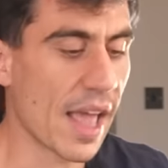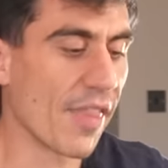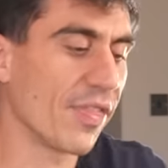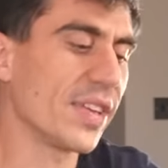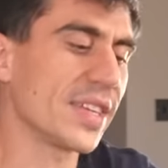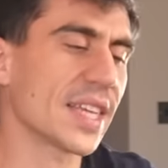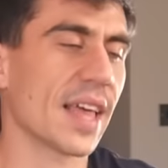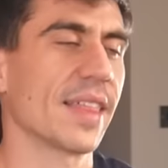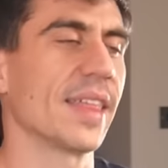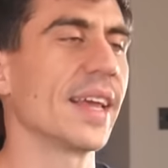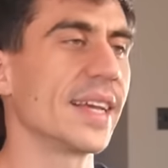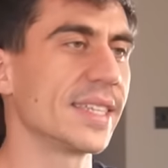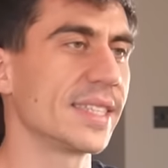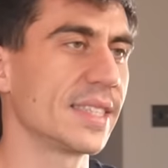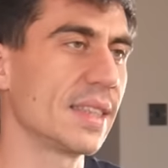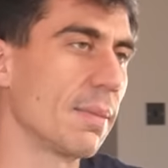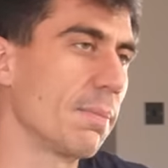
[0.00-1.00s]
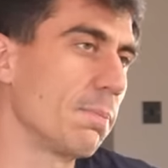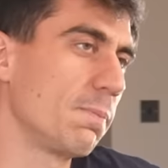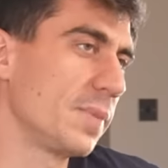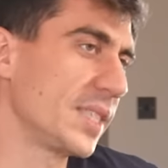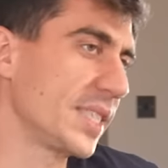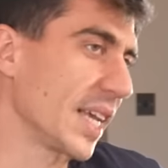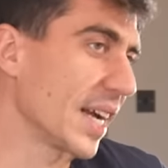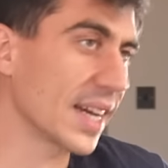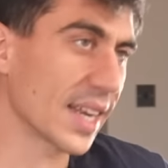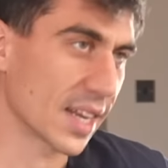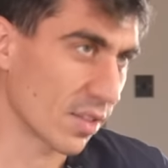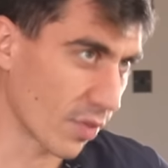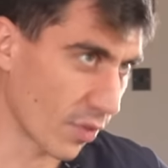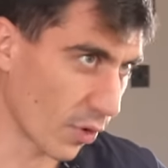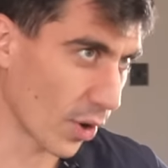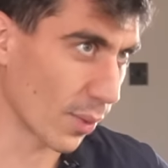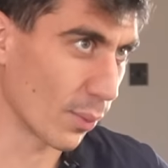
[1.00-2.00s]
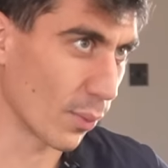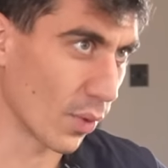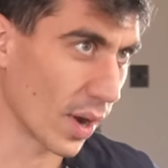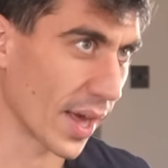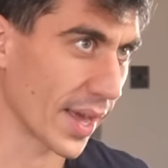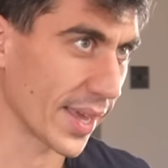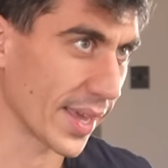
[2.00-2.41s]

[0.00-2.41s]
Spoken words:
And this, I think, is the secret formula